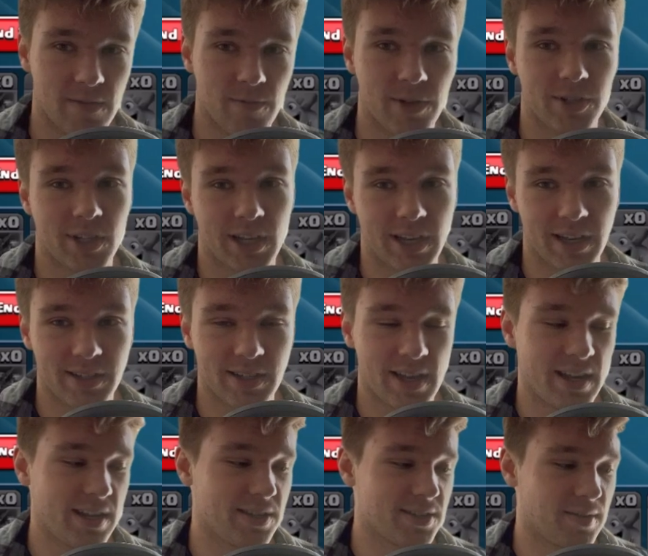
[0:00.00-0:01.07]
which, like I
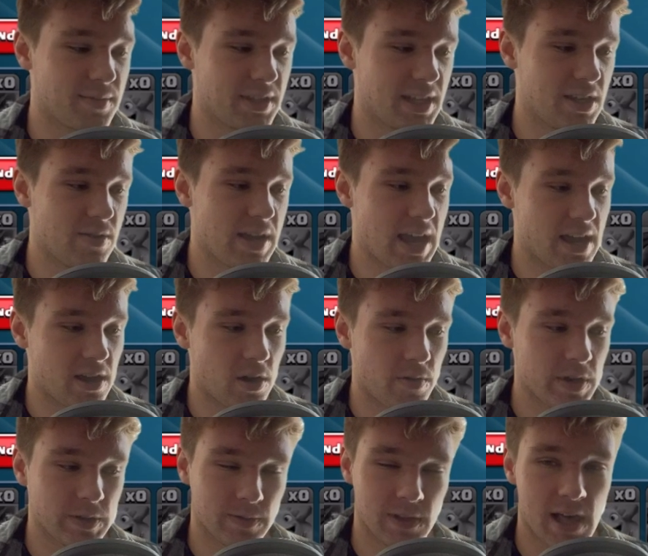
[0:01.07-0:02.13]
said, is something that you can't
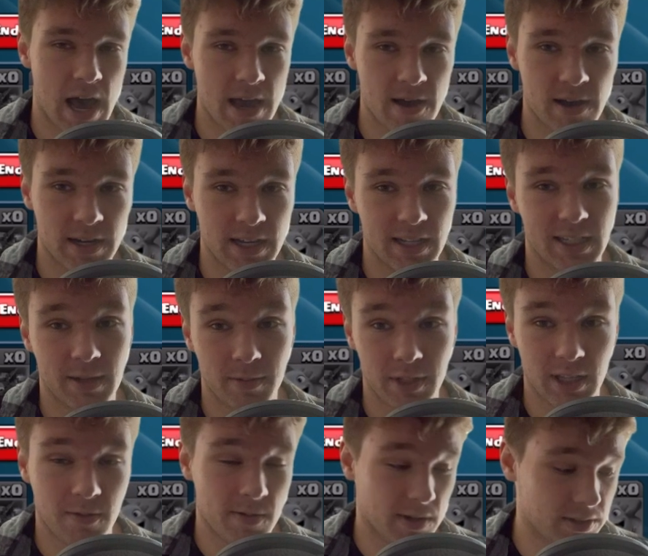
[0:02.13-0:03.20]
always rely on. He
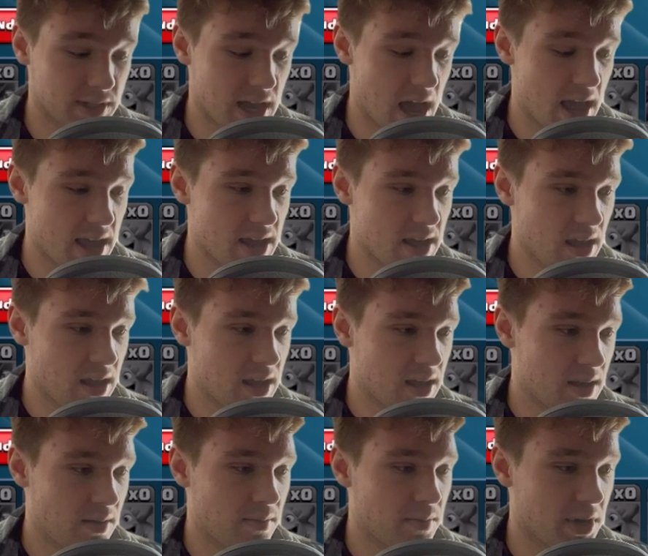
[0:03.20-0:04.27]
typically will die,
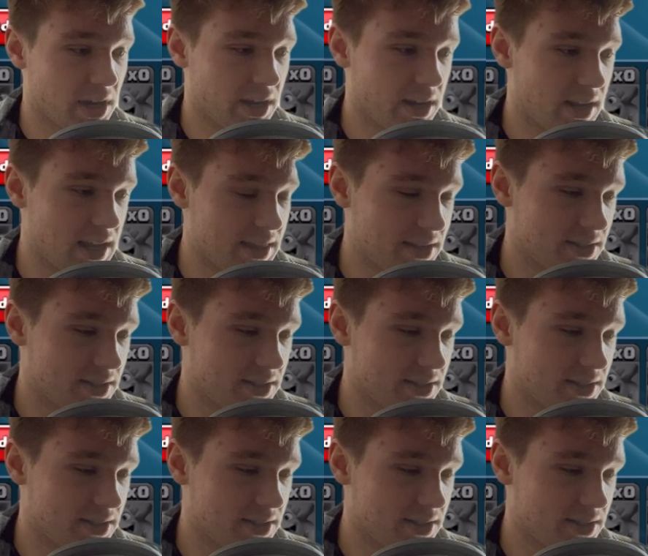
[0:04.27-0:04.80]
but in this